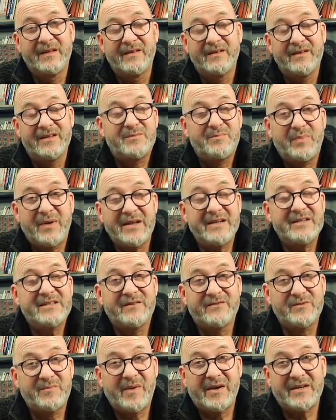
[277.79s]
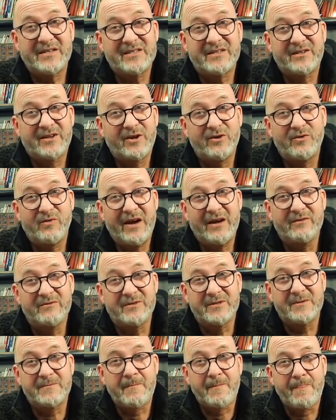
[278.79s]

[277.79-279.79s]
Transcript: There's plenty of space to go round.